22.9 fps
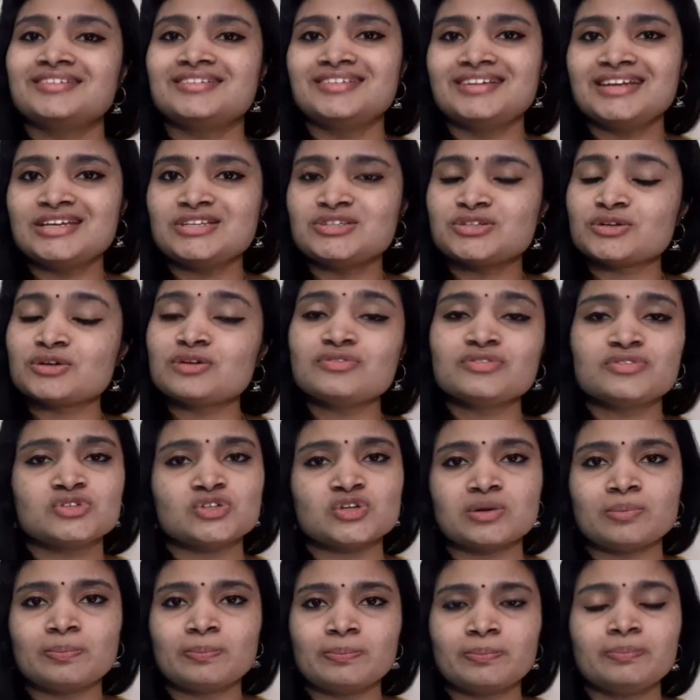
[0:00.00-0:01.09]
nature of
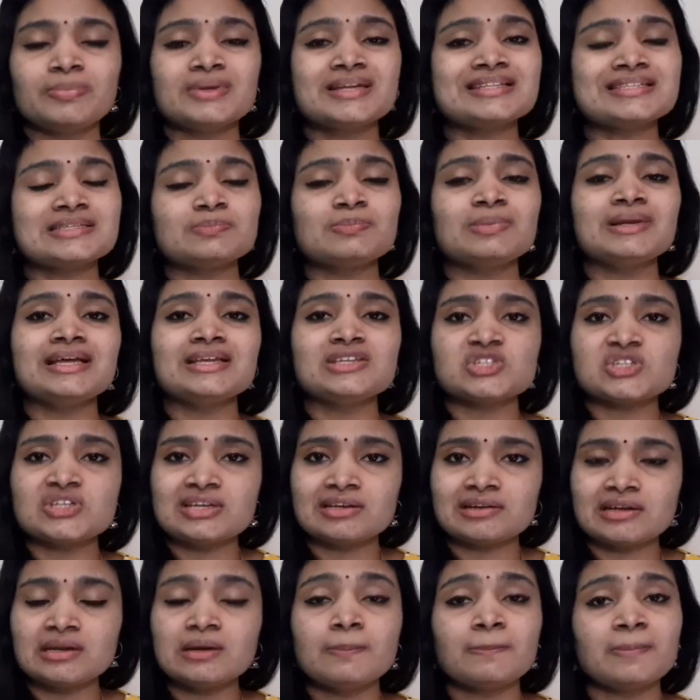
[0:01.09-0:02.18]
job, principal
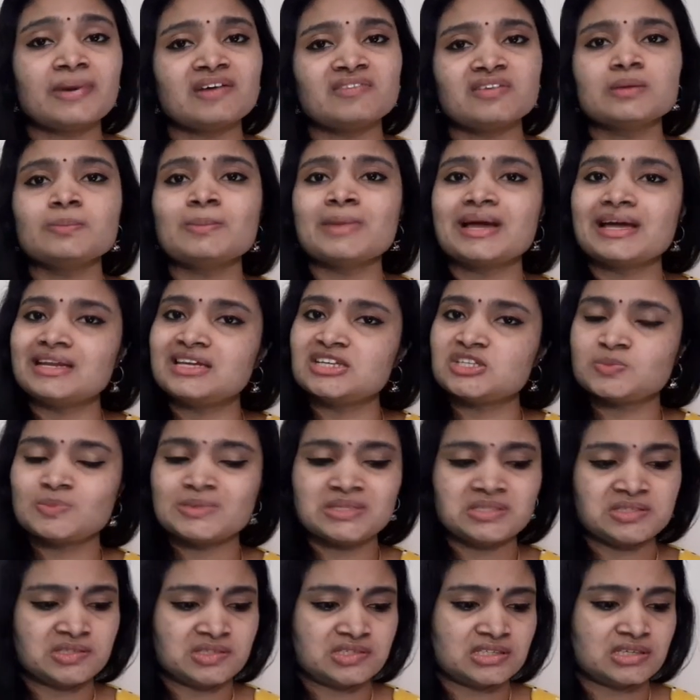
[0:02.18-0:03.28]
engineer in power
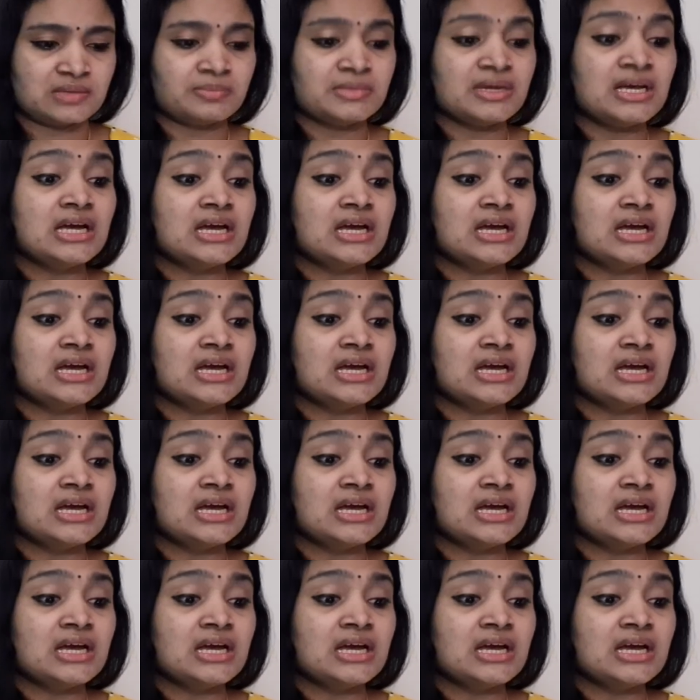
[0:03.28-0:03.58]
management system.